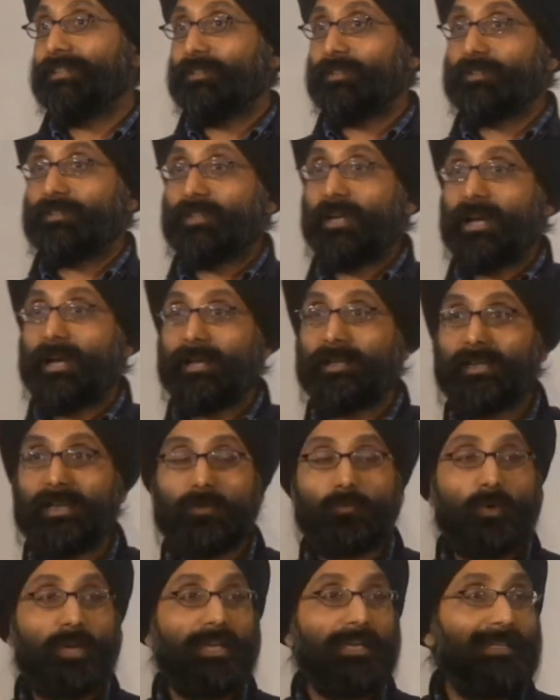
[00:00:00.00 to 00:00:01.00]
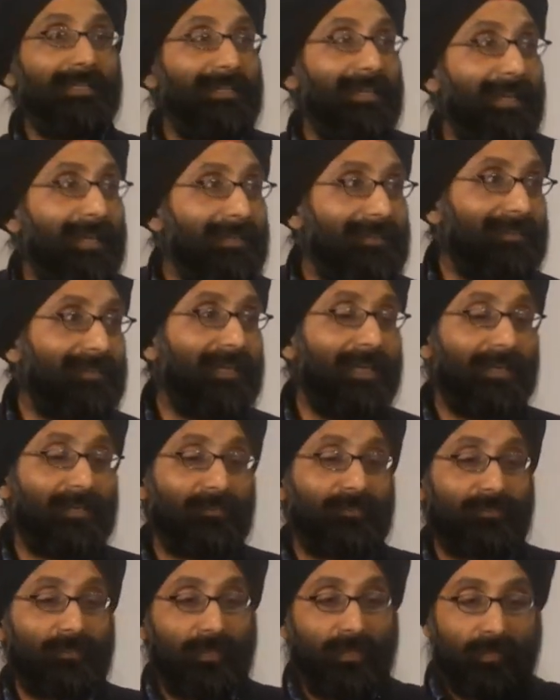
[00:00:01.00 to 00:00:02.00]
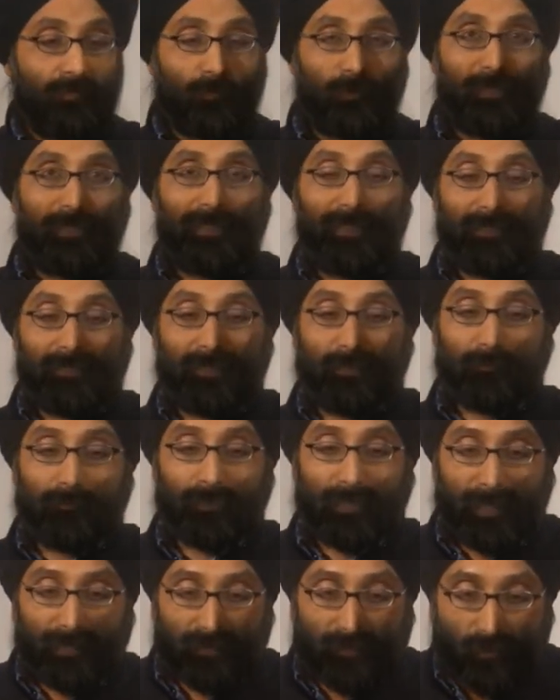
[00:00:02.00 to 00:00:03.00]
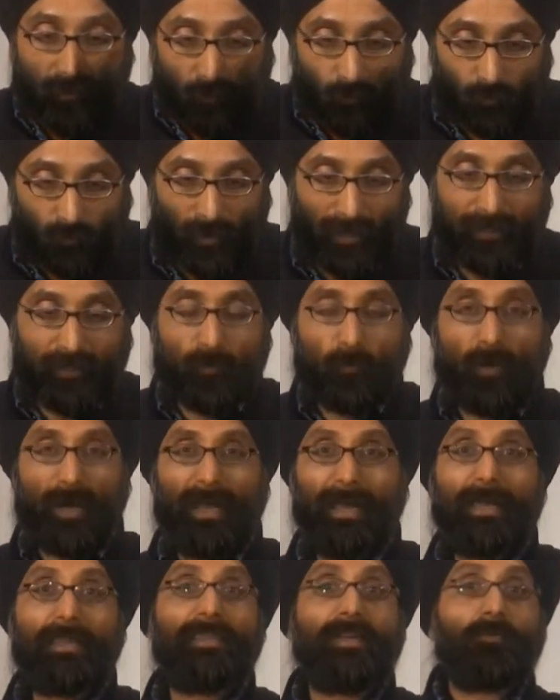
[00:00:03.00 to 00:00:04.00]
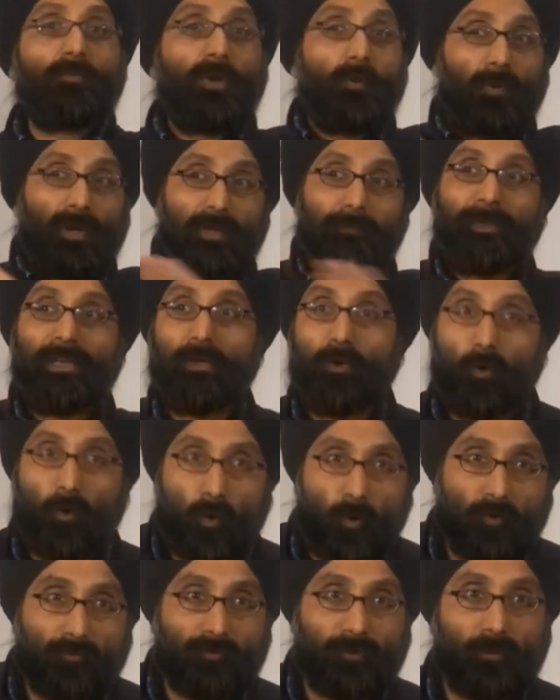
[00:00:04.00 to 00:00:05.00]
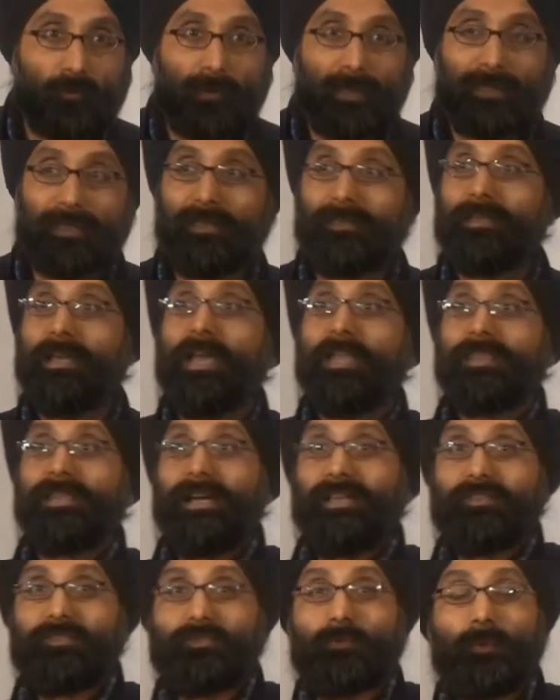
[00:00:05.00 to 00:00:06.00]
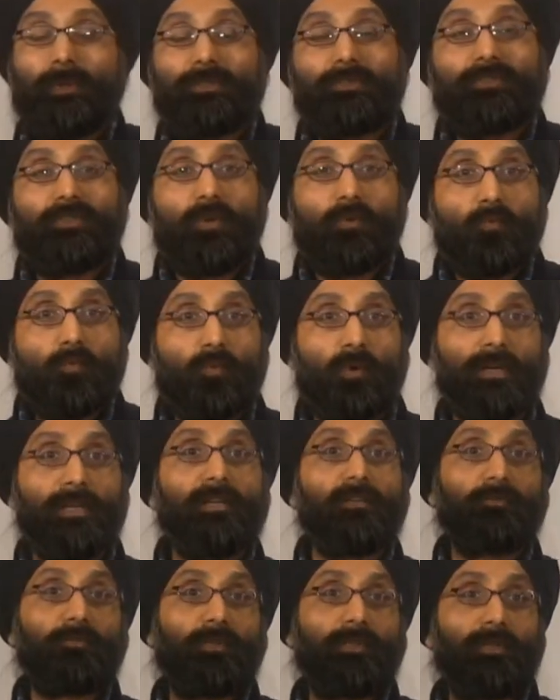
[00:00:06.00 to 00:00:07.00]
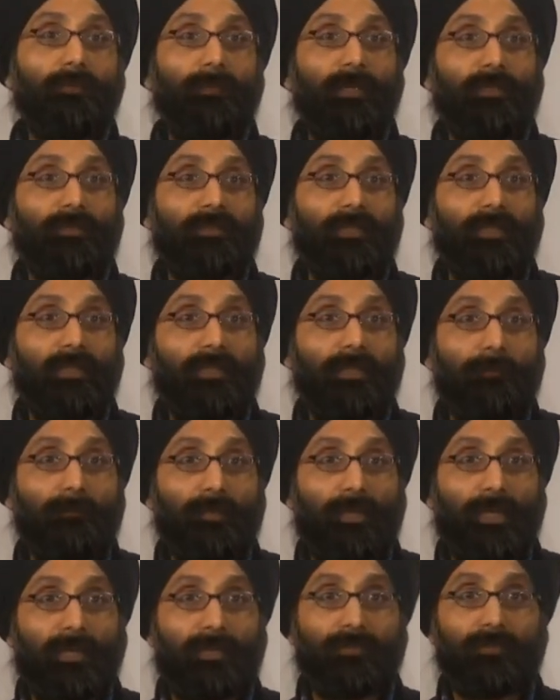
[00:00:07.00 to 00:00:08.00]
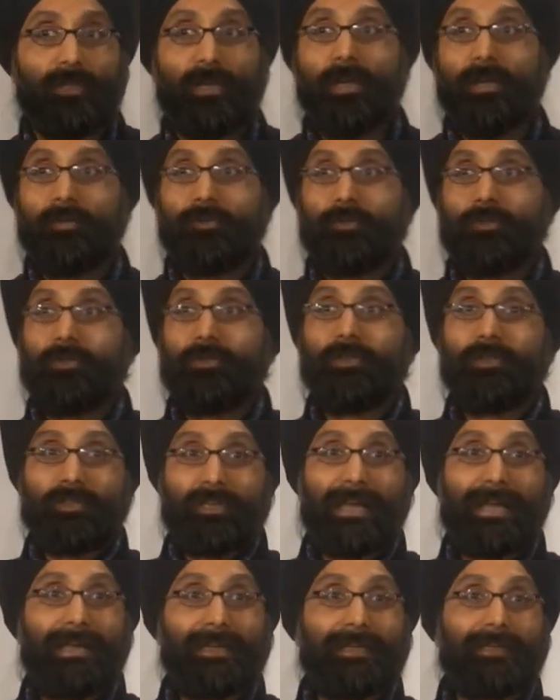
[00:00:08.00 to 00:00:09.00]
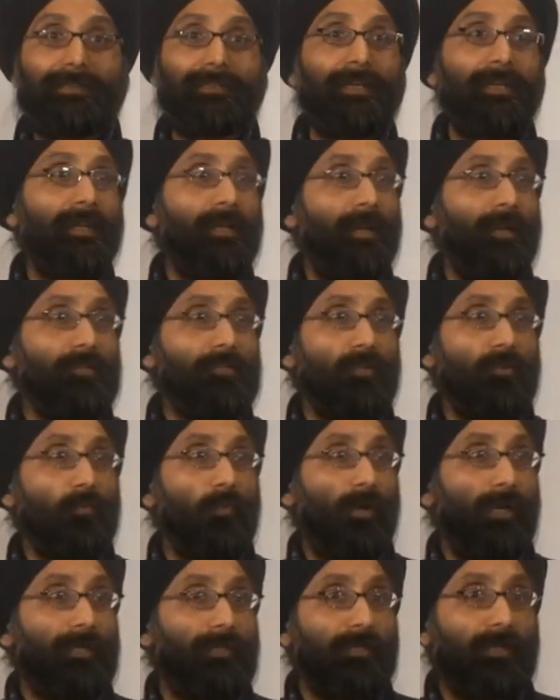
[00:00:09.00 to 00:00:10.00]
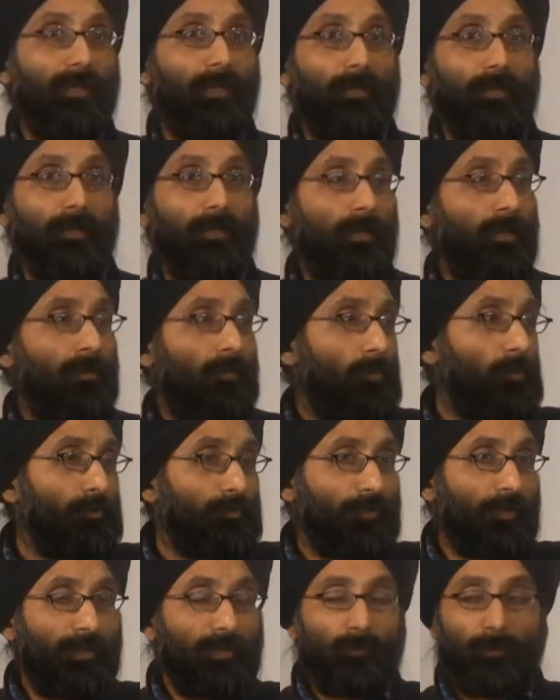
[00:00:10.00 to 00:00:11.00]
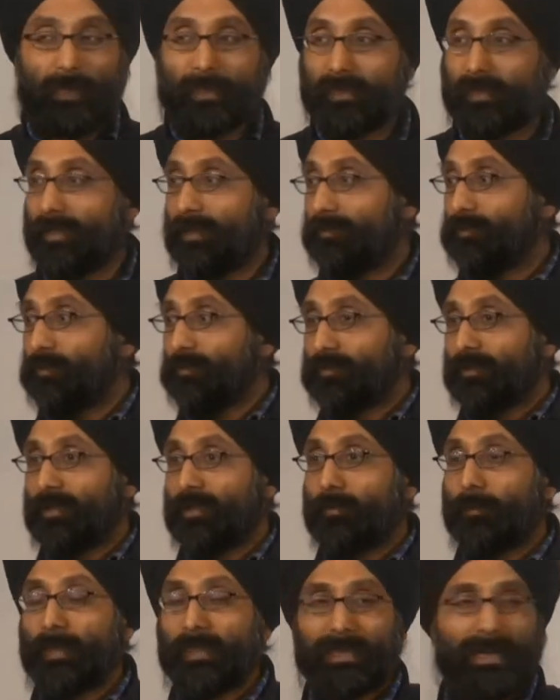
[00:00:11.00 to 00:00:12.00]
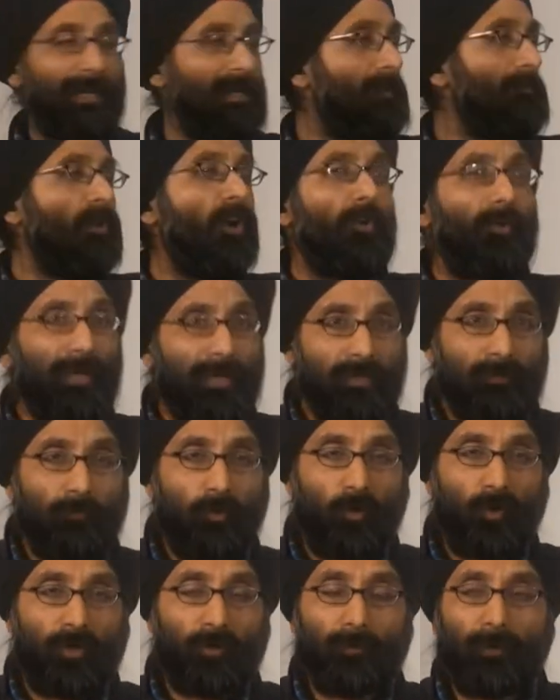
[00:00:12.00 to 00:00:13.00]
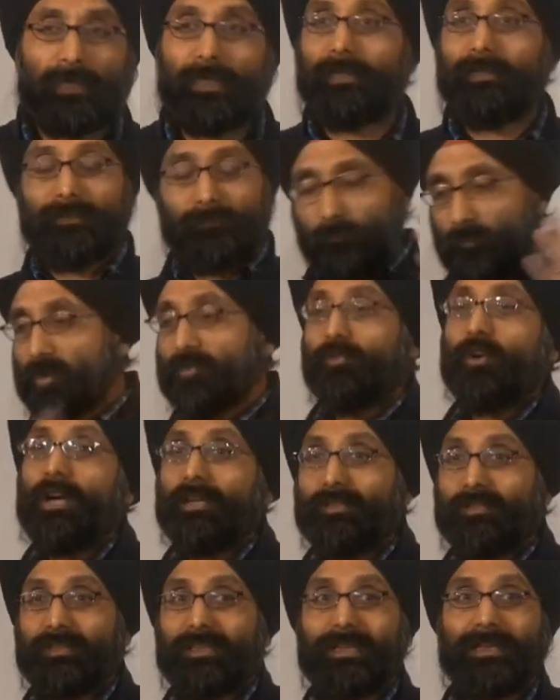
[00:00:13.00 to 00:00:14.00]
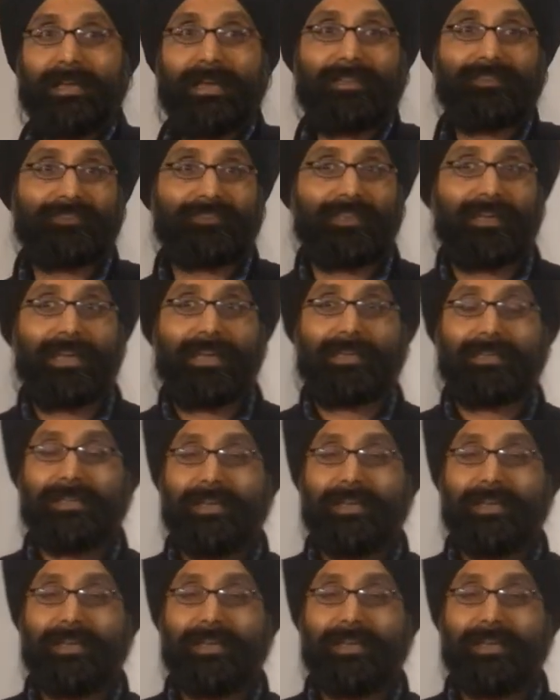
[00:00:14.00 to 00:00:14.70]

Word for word: society. We need things. We need them like right away, and then we want to be over with it. That's what's so wonderful about the Olympics. You look at it and you wonder, who's going to win this? Who's going to win that? I'm already bored with it. Move on to the next thing.